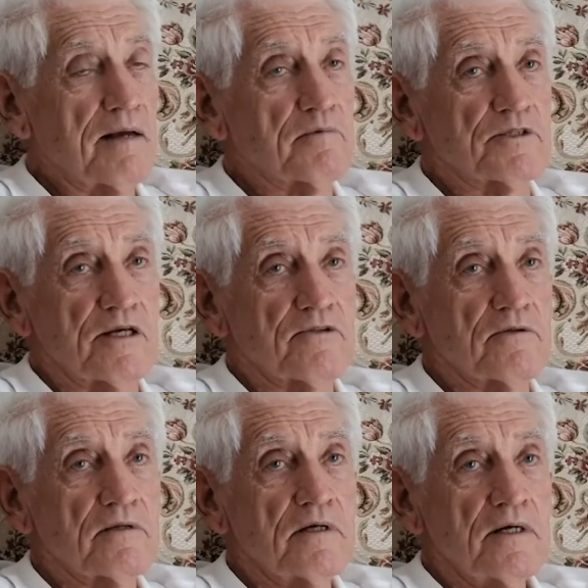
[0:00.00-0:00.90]
name was
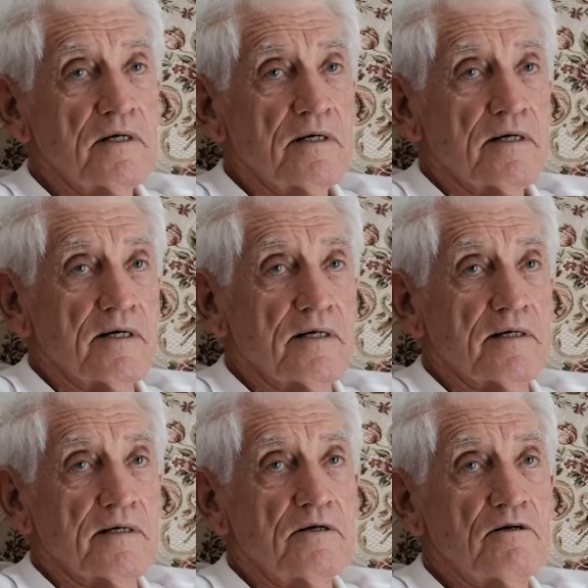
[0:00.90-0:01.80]
Ethel.
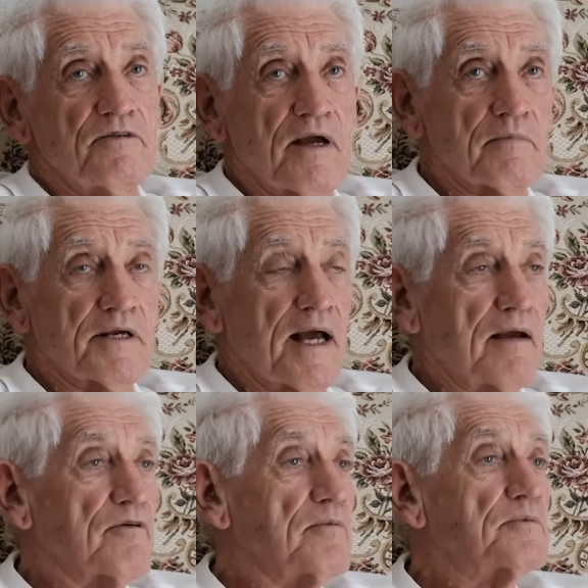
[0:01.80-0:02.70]
Her family came
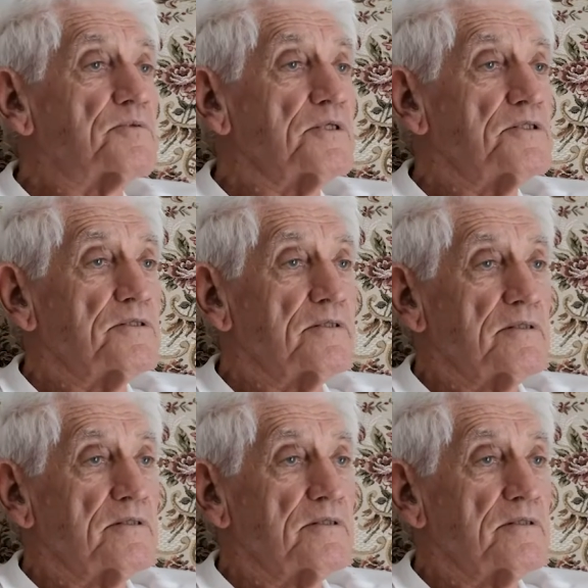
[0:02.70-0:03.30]
from Ipswich.